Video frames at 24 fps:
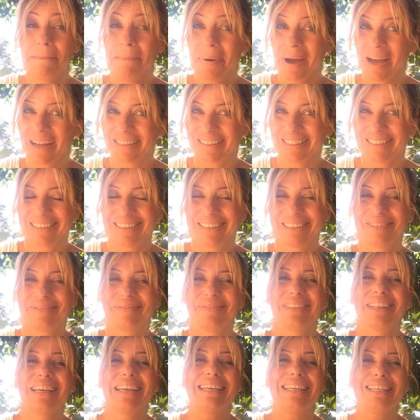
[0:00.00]
But
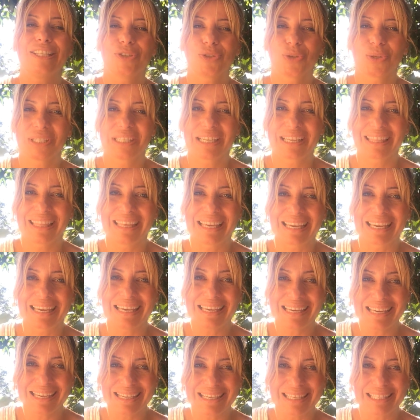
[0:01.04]
the interesting thing
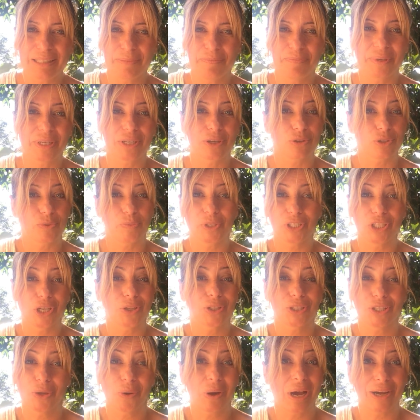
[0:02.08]
is, because we
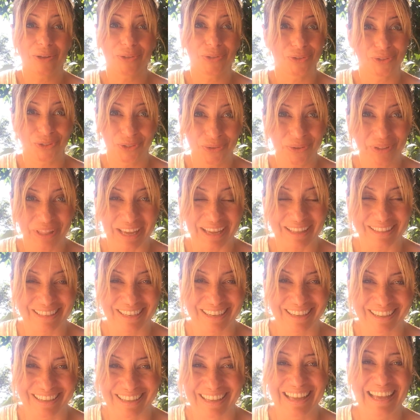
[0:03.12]
don't know how to do that,
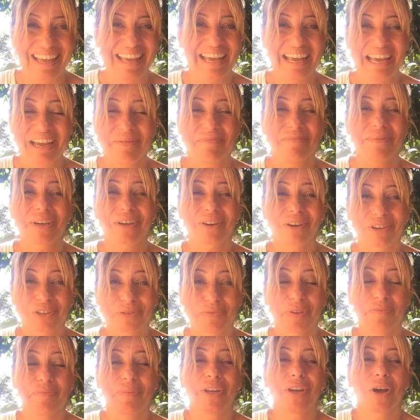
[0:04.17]
because
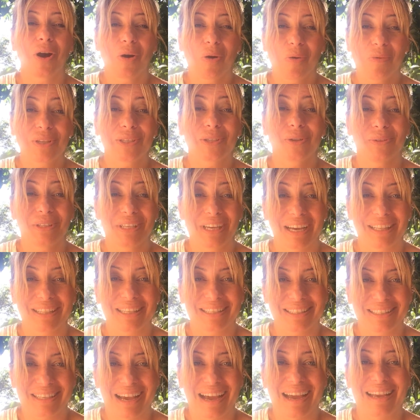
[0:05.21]
we've been always on the other
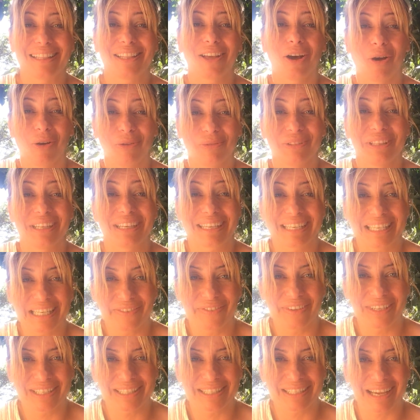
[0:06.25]
side, on the
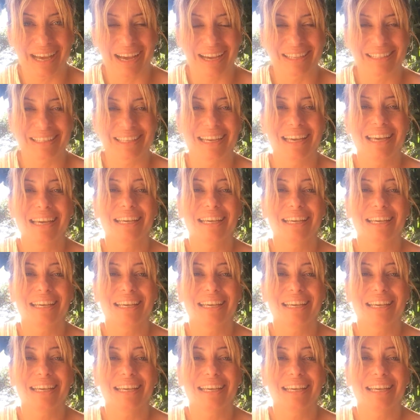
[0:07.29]
giving side.